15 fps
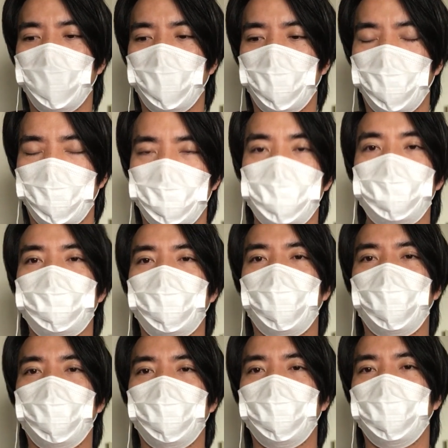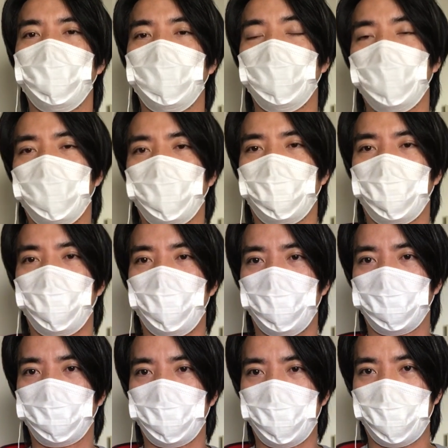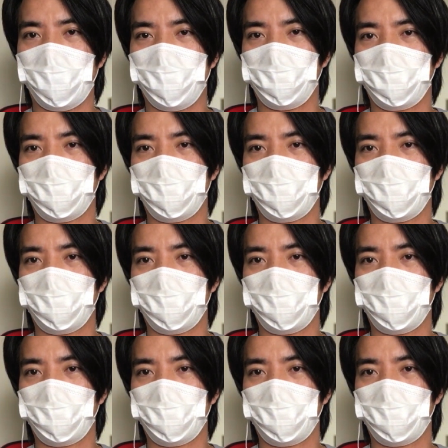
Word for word: and stand for a long time,